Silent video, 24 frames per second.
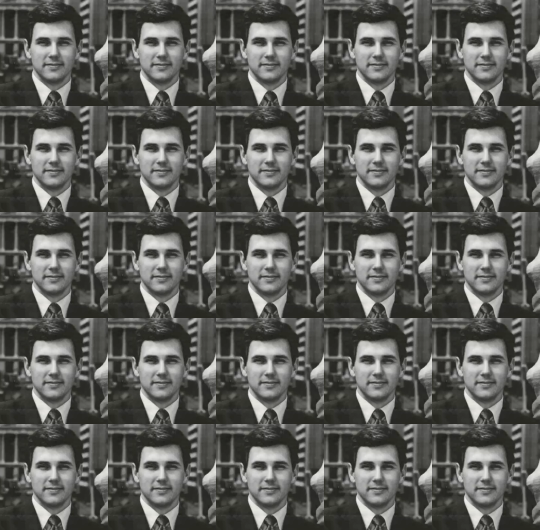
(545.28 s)

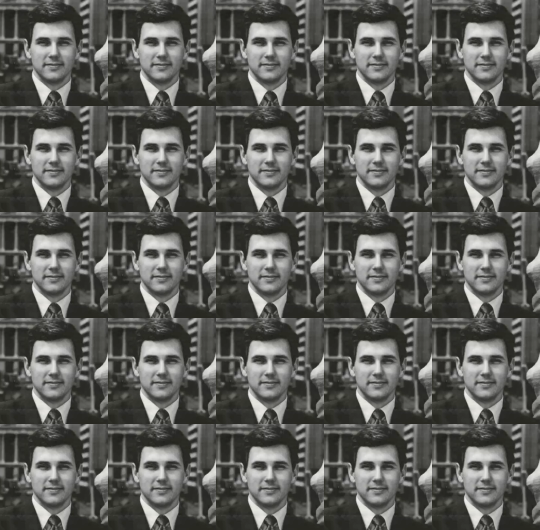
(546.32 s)

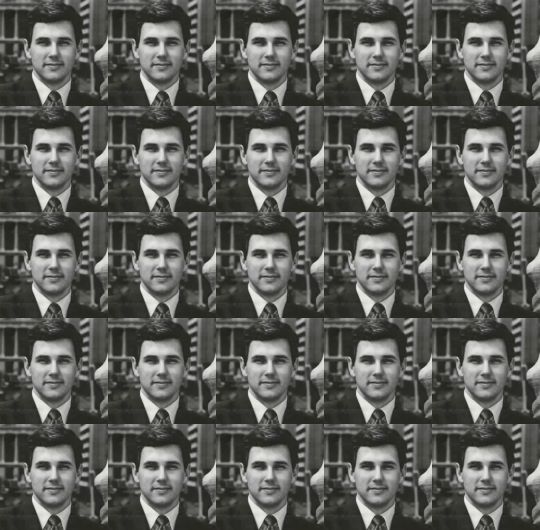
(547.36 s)

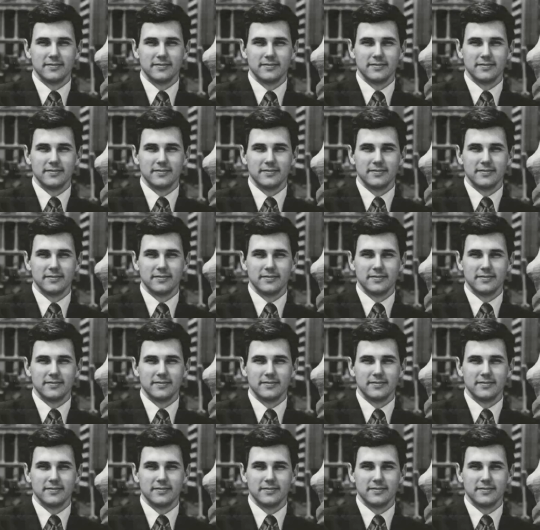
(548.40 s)

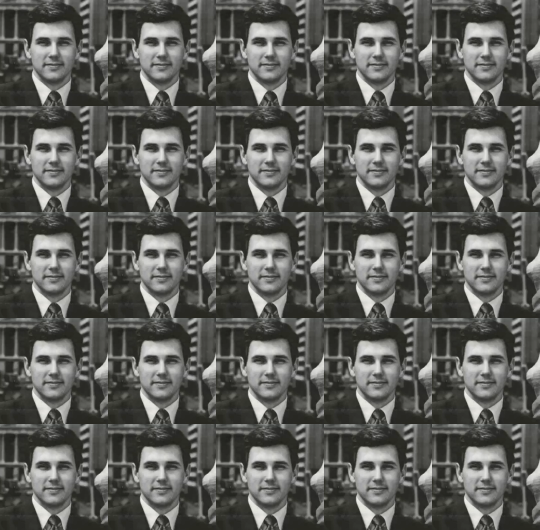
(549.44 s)

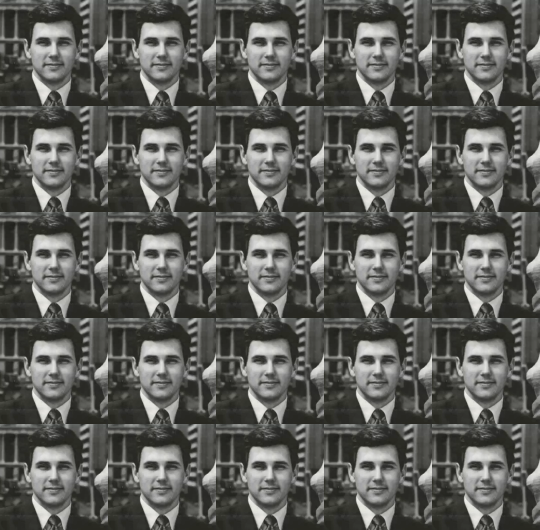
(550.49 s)

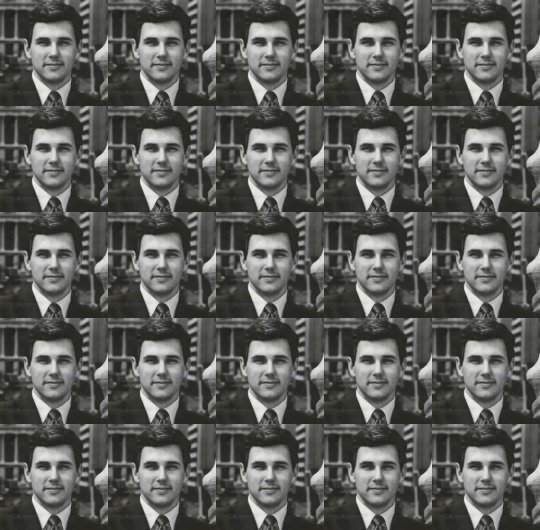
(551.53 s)

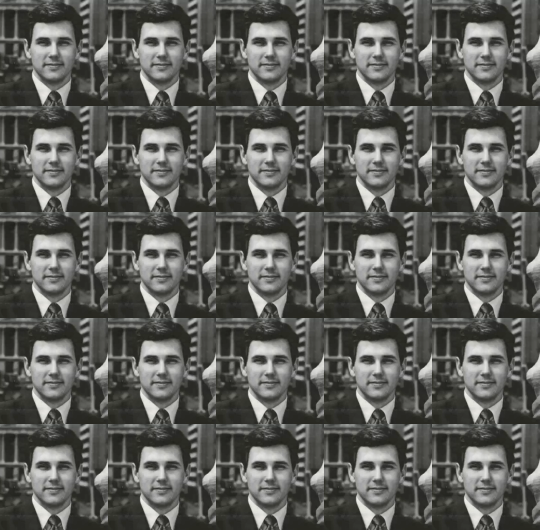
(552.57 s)
[no speech]